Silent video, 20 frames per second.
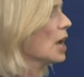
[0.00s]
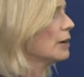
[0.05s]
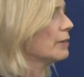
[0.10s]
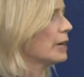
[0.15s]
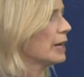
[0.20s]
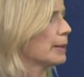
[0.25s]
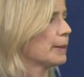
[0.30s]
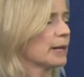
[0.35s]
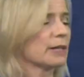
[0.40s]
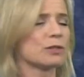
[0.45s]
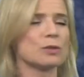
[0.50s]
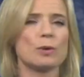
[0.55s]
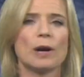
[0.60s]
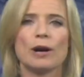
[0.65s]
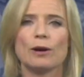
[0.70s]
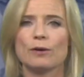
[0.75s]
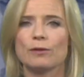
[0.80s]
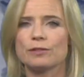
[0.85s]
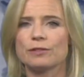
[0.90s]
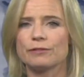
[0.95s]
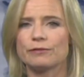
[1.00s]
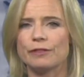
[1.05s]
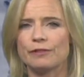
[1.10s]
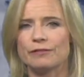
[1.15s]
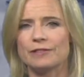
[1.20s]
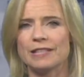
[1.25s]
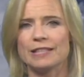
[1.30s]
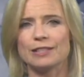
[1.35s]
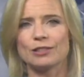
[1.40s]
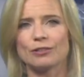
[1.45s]
around about 12 to
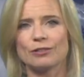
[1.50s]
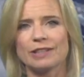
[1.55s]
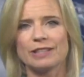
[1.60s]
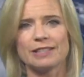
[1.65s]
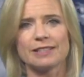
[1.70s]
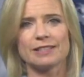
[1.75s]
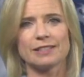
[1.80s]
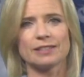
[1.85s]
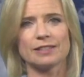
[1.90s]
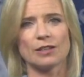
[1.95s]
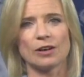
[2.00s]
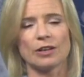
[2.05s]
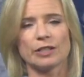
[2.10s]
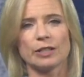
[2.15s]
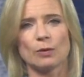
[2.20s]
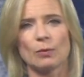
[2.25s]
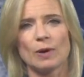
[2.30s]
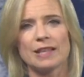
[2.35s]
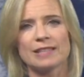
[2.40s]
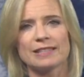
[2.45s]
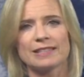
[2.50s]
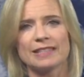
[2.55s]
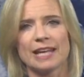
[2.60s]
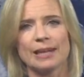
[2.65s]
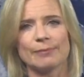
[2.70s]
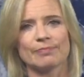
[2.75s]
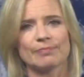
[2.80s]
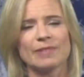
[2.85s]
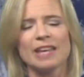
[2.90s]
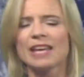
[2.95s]
15 degrees to start your
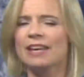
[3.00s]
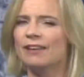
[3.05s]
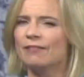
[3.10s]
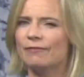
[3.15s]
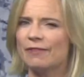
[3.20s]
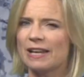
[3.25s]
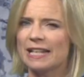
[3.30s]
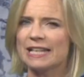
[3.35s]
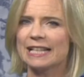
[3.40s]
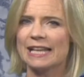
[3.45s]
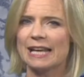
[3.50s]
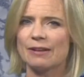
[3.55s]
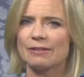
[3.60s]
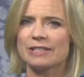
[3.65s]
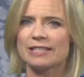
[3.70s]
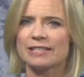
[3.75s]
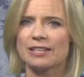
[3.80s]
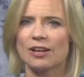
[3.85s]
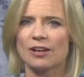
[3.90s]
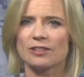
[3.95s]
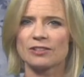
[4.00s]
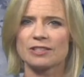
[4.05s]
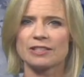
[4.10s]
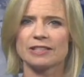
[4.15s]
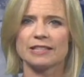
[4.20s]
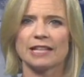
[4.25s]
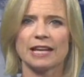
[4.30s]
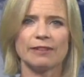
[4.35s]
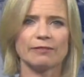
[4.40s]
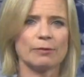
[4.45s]
Wednesday. Fairly cloudy start to
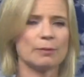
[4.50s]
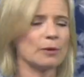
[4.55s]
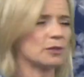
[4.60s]
the day for